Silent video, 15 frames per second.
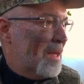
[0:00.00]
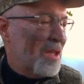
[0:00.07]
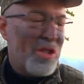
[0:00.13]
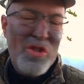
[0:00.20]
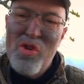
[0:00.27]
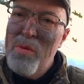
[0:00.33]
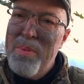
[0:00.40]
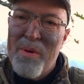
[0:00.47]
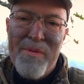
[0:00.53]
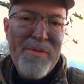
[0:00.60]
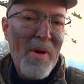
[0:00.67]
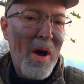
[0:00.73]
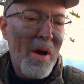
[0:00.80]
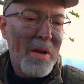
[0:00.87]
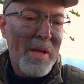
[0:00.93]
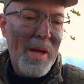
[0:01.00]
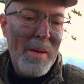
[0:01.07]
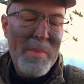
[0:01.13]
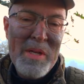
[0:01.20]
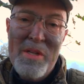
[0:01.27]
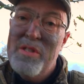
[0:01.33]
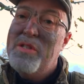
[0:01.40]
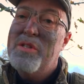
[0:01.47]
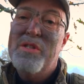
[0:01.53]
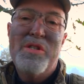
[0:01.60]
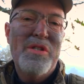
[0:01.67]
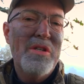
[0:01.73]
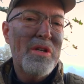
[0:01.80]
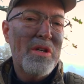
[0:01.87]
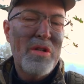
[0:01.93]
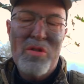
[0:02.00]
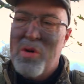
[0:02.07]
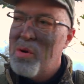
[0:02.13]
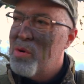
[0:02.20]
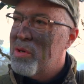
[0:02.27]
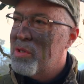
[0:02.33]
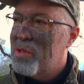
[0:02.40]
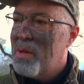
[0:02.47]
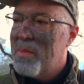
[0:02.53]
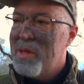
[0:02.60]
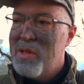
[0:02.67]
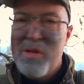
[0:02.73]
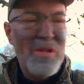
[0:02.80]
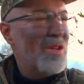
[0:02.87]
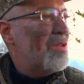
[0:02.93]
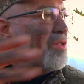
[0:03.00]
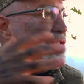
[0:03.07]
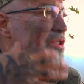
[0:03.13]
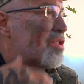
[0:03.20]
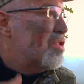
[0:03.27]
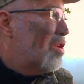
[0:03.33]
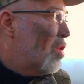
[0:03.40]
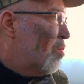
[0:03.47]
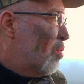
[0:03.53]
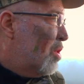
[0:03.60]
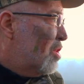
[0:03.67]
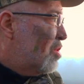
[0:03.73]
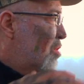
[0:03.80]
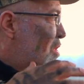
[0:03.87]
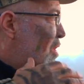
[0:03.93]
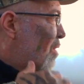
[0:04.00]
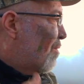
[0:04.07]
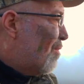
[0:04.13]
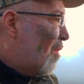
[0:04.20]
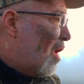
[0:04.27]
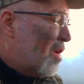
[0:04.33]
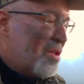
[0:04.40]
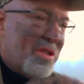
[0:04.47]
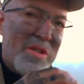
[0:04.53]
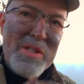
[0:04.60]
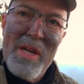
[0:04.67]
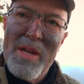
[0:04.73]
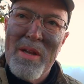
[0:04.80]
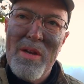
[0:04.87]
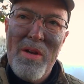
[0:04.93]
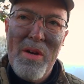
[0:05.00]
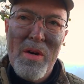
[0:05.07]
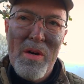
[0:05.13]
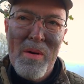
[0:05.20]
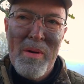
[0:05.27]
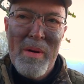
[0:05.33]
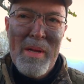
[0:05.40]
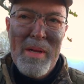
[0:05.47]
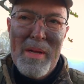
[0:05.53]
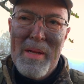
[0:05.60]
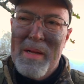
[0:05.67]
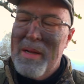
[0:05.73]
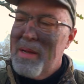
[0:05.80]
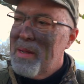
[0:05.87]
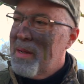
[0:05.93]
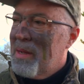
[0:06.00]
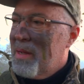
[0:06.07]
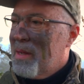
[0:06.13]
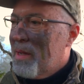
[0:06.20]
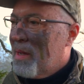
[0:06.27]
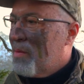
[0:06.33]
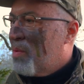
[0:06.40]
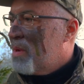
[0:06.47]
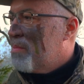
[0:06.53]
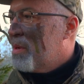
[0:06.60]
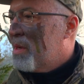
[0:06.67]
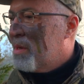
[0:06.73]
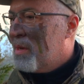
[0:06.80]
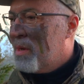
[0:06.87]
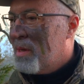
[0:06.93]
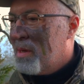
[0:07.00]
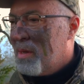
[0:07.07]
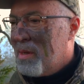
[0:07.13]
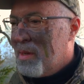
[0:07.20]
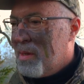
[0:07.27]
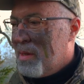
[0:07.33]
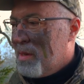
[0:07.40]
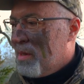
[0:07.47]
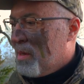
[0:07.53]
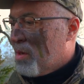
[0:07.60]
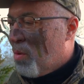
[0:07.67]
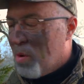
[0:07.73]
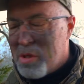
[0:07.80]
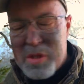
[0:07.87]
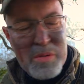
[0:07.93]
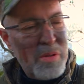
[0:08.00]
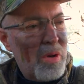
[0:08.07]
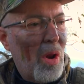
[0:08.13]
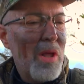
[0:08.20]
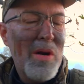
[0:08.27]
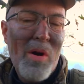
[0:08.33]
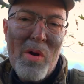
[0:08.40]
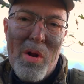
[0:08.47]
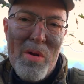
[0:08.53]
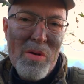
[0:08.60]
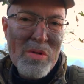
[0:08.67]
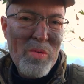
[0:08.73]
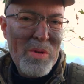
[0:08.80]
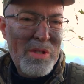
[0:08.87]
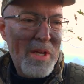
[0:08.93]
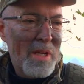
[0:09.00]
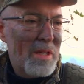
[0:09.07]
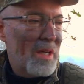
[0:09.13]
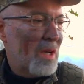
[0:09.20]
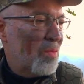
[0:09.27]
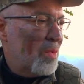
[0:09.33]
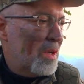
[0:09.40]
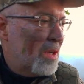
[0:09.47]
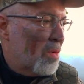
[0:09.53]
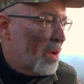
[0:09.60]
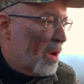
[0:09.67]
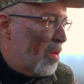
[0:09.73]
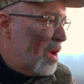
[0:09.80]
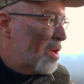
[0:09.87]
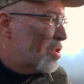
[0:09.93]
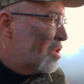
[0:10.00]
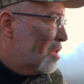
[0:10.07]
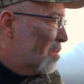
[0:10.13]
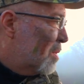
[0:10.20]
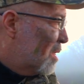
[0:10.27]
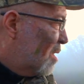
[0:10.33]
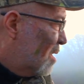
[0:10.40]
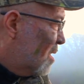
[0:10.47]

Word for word: Super foggy. I mean, this is scent control because, I mean, there's just no breeze. You can tell the fog's just hanging here. And we've been, of course, cleaning our clothes with Dead Down Wind or crushing them